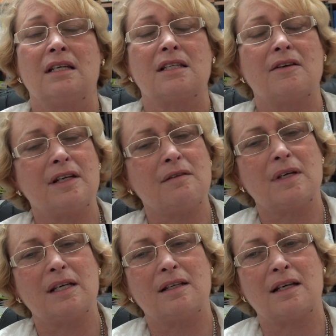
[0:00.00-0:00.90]
So
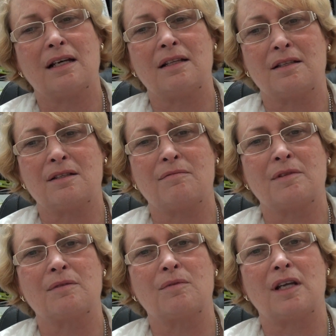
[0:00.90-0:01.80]
anyway, this
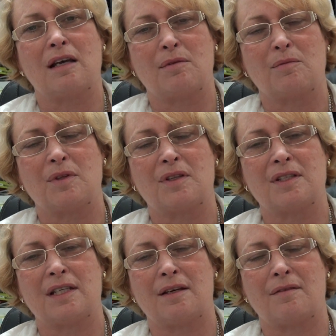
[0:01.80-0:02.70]
was what happened with
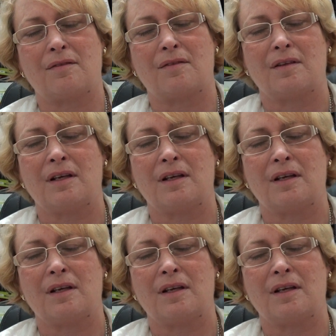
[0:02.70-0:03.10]
Seth.